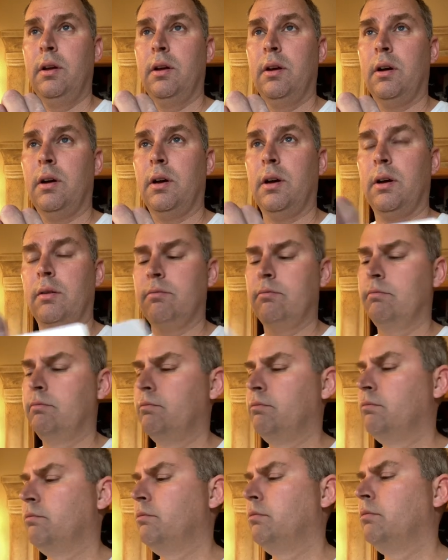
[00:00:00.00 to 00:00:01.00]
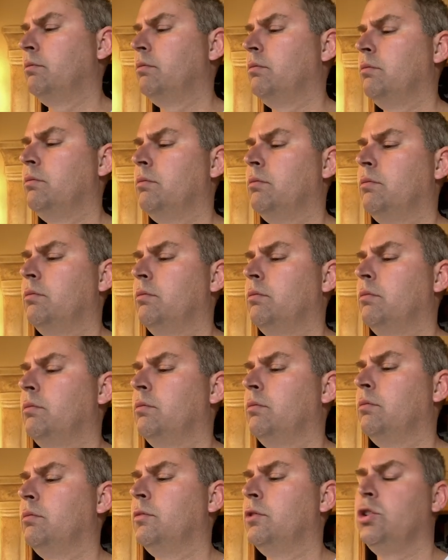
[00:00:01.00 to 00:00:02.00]
um,
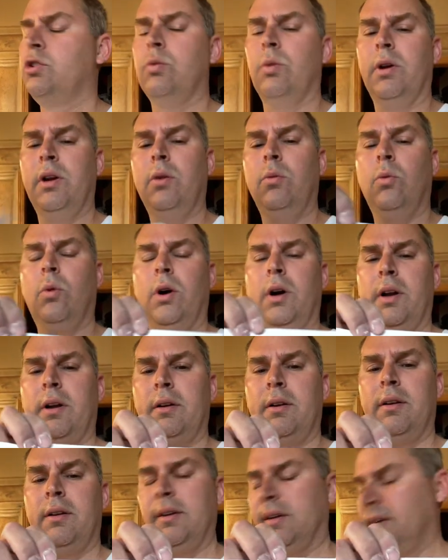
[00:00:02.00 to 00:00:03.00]
21.